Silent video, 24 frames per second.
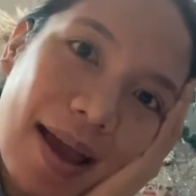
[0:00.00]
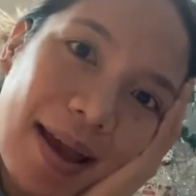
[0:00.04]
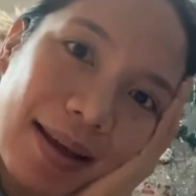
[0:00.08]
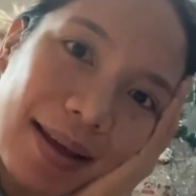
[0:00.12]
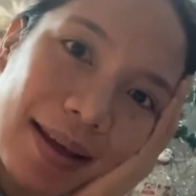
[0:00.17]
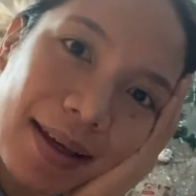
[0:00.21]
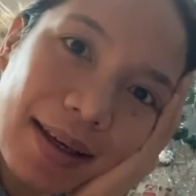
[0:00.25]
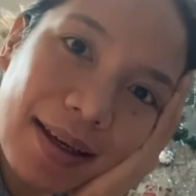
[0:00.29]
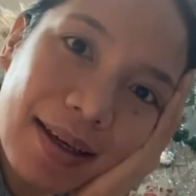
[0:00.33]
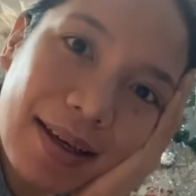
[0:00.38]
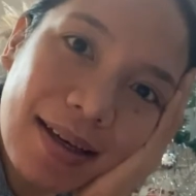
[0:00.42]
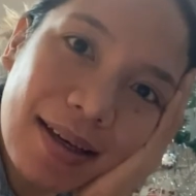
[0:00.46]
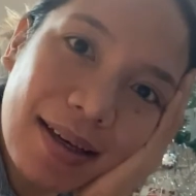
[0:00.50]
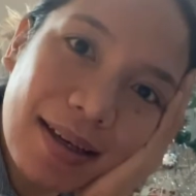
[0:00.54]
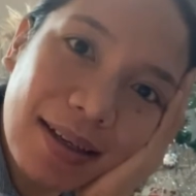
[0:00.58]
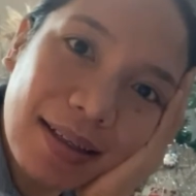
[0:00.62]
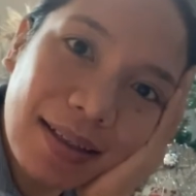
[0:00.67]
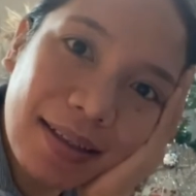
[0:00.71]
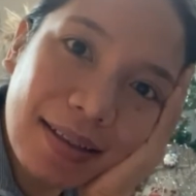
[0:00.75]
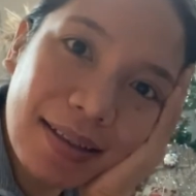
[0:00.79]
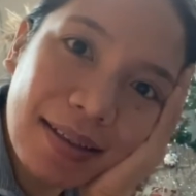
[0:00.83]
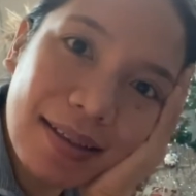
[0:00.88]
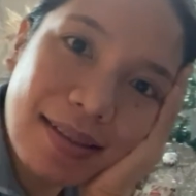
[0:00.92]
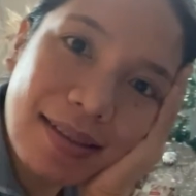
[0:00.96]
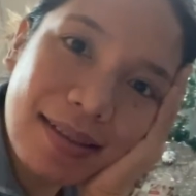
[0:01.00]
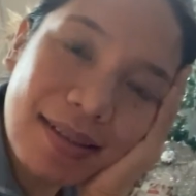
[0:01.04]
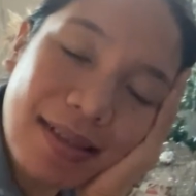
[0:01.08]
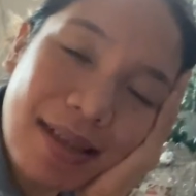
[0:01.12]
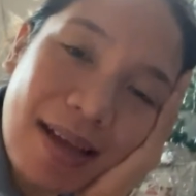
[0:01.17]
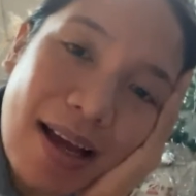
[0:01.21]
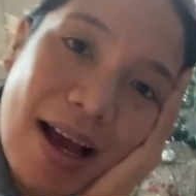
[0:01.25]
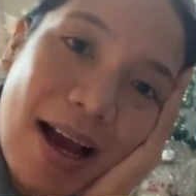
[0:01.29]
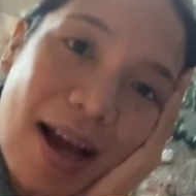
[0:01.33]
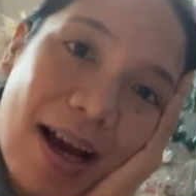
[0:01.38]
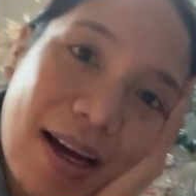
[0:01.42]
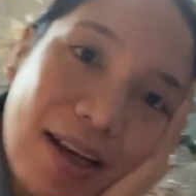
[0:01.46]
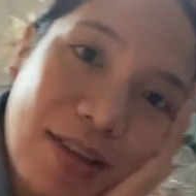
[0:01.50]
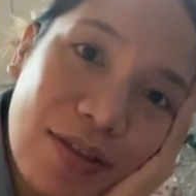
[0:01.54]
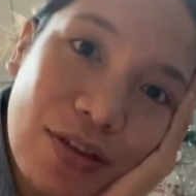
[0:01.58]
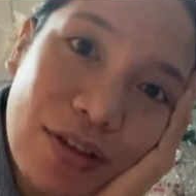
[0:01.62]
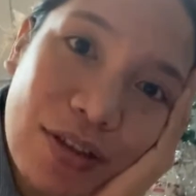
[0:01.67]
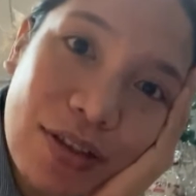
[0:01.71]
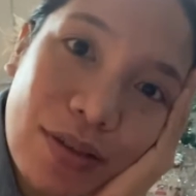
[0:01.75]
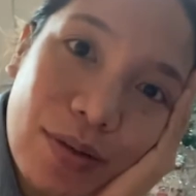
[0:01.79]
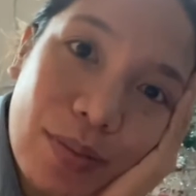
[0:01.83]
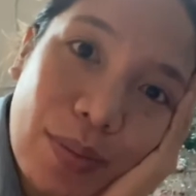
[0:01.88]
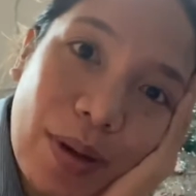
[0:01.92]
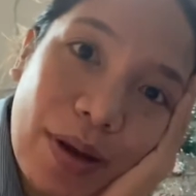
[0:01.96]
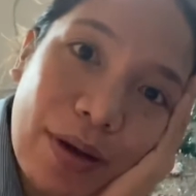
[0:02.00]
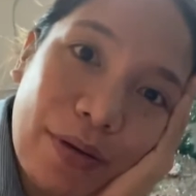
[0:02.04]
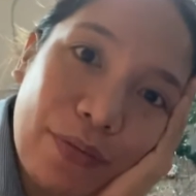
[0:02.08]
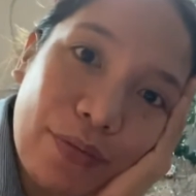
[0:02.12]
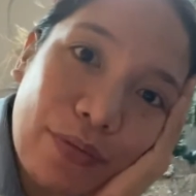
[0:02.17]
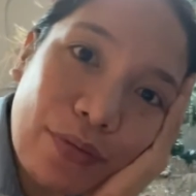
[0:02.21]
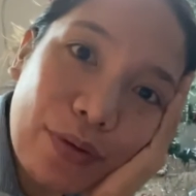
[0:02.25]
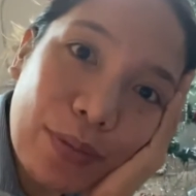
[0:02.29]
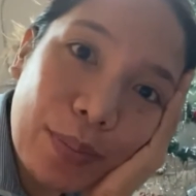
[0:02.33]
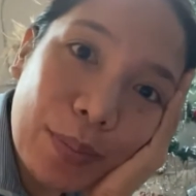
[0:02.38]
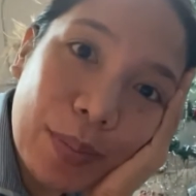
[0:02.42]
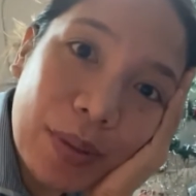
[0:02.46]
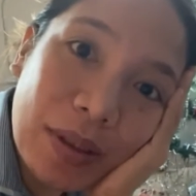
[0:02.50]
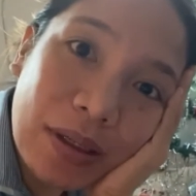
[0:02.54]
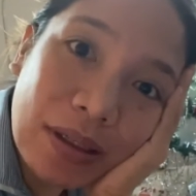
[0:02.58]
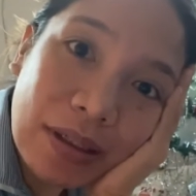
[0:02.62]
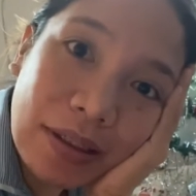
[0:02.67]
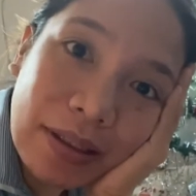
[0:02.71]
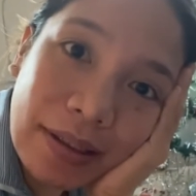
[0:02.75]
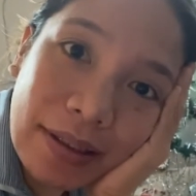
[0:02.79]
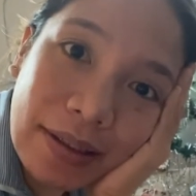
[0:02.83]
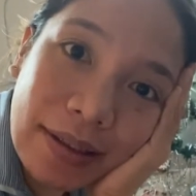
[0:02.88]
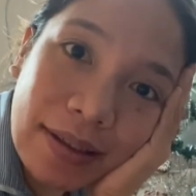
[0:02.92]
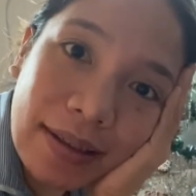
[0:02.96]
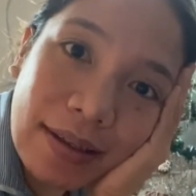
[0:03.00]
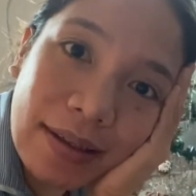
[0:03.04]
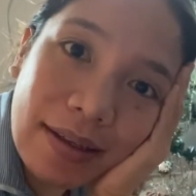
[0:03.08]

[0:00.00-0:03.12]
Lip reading: Hey, guys. I just arrived from my